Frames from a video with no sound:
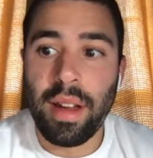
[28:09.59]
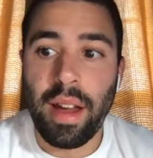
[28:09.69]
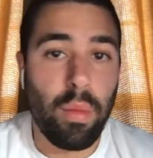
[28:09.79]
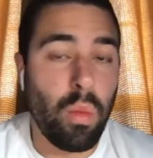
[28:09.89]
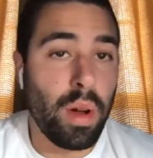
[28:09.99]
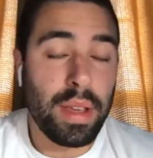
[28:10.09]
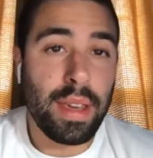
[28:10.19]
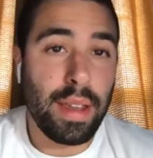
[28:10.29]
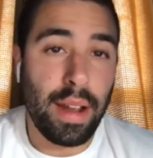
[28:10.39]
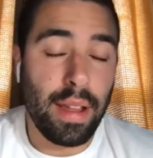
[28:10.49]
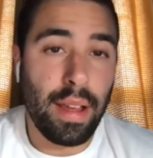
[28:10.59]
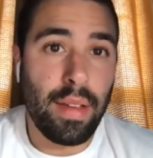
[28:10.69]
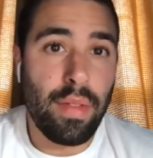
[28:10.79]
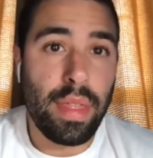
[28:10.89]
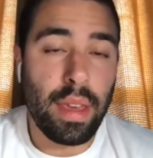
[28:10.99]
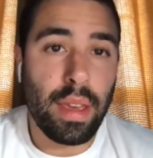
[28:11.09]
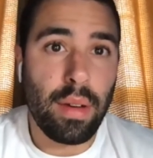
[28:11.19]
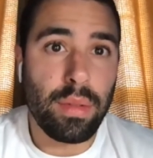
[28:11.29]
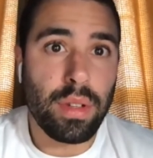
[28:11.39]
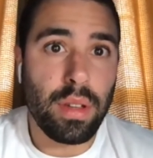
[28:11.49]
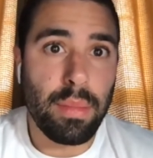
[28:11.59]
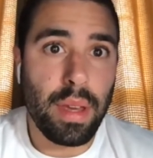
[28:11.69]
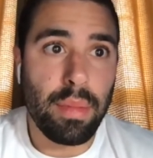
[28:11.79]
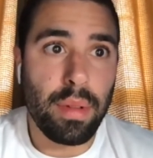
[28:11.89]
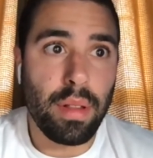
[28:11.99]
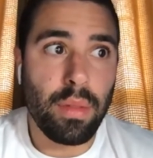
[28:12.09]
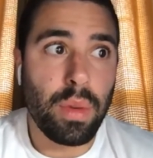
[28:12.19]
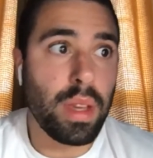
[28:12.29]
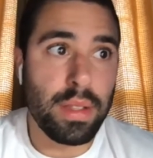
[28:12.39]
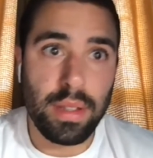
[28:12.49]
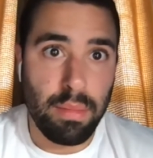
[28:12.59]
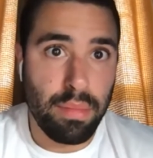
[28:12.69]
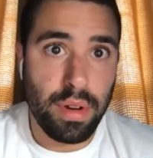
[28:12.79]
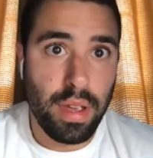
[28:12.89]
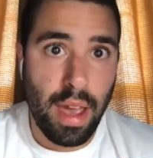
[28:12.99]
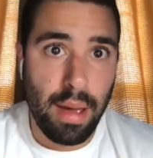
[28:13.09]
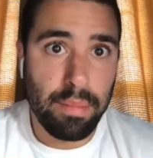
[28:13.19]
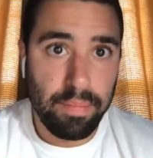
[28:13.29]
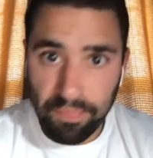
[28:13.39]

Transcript: I had one kid, I didn't think I was going to be able, we didn't see him prehab.